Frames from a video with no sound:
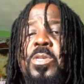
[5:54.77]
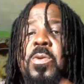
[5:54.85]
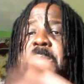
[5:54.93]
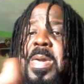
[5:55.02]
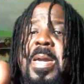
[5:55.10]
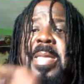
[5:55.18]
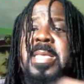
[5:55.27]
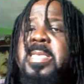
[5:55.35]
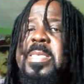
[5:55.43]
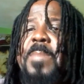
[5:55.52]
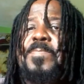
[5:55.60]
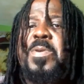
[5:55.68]
Jamaica, this
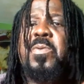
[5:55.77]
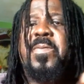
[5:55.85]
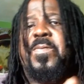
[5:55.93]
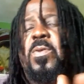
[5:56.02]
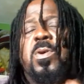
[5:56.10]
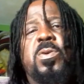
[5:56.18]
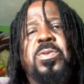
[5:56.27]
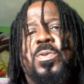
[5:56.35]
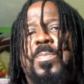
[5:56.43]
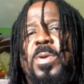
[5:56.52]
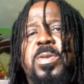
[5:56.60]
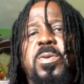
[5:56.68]
is a beautiful
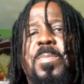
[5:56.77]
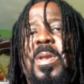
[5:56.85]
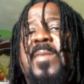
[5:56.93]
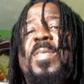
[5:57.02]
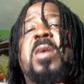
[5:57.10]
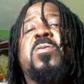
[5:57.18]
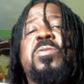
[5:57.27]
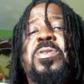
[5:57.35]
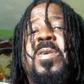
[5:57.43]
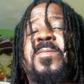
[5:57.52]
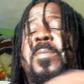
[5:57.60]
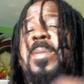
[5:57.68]
country, brethren. I love that
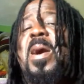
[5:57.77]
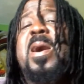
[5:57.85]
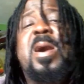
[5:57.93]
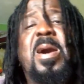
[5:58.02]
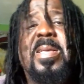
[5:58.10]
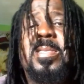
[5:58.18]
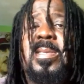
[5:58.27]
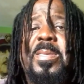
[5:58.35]
country from my heart.